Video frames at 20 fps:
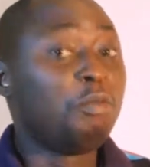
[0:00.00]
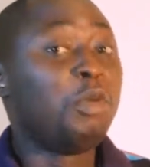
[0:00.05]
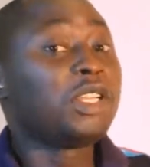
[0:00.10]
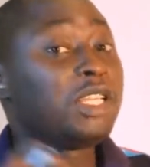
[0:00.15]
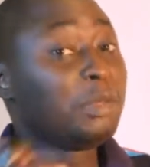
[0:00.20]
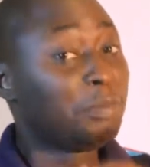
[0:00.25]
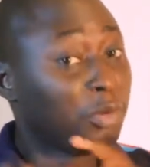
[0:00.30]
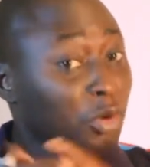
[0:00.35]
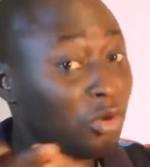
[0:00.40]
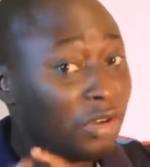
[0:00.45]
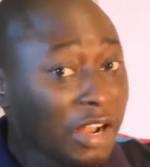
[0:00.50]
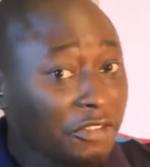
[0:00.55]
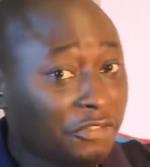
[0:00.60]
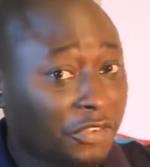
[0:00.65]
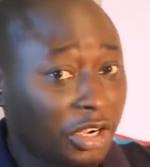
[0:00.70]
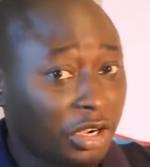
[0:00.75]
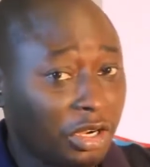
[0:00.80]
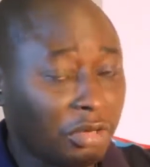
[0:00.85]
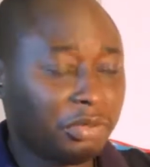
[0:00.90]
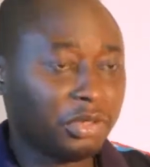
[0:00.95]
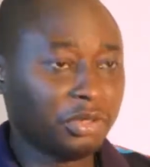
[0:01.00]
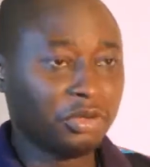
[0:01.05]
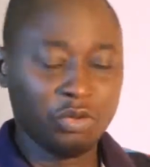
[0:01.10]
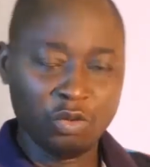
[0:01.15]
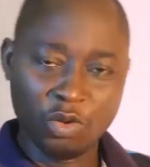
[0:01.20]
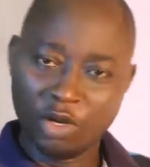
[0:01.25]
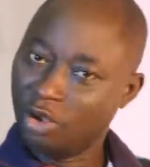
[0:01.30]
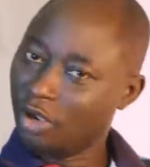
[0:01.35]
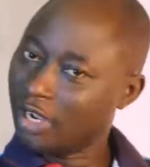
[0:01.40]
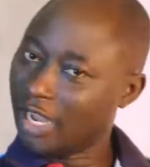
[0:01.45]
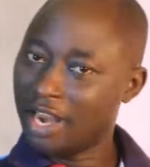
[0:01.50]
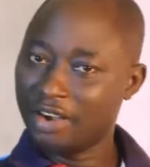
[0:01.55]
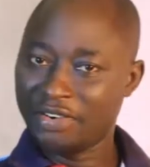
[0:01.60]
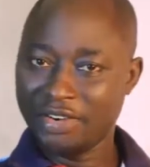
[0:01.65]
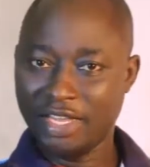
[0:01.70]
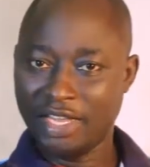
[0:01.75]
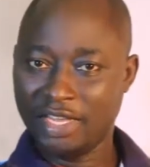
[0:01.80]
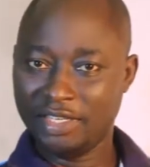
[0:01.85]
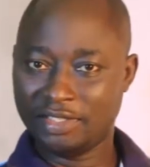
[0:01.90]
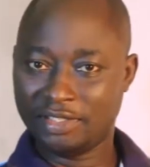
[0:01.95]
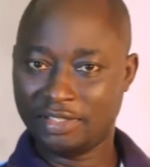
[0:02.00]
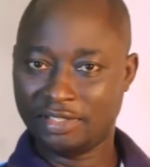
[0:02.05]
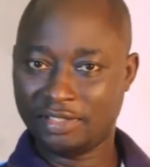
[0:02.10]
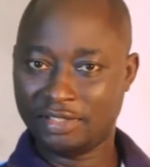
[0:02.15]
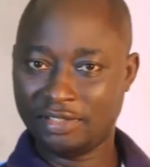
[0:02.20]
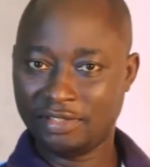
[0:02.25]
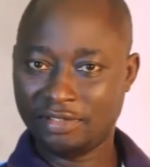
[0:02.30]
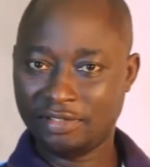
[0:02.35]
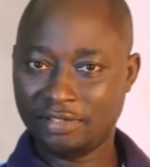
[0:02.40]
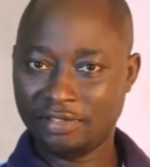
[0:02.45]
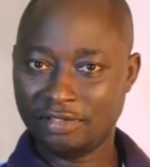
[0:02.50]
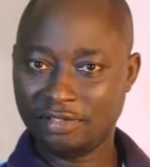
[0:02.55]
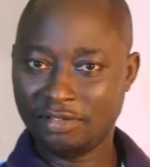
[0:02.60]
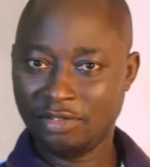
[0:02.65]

but the plural verb will not carry s.